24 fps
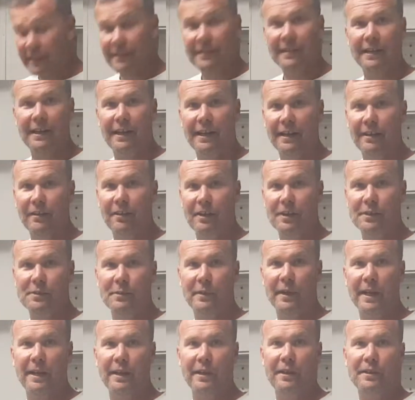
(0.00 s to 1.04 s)
Today guys
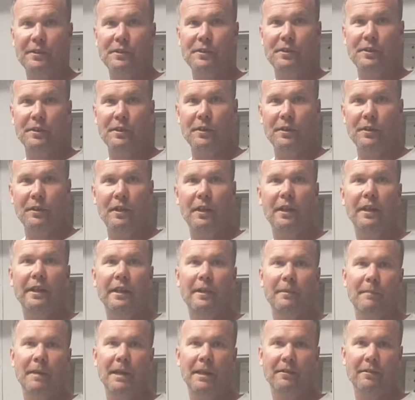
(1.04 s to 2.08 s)
we're going to
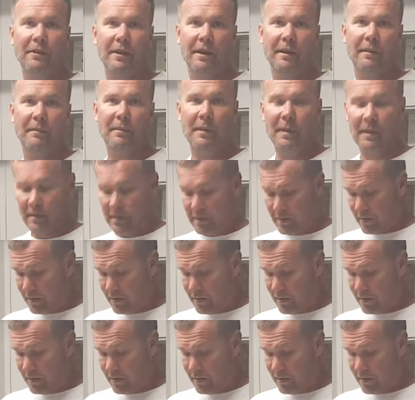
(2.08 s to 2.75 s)
clean a mud crab.